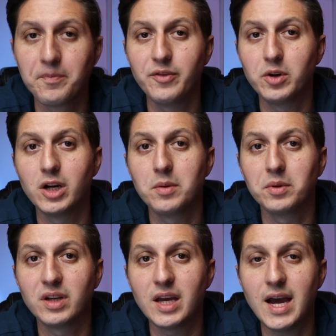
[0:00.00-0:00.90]
If you're
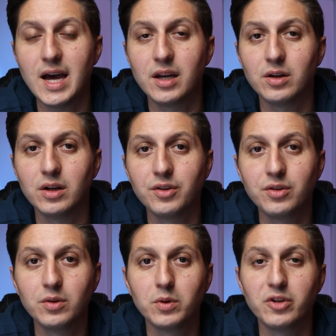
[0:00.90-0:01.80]
able to get added on
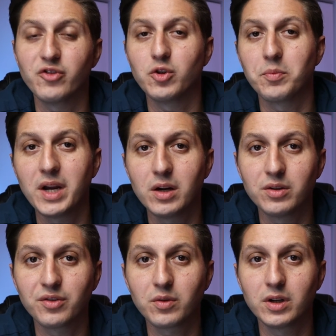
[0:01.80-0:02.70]
to one of your
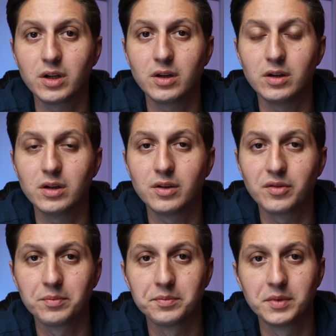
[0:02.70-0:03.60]
parents' credit cards,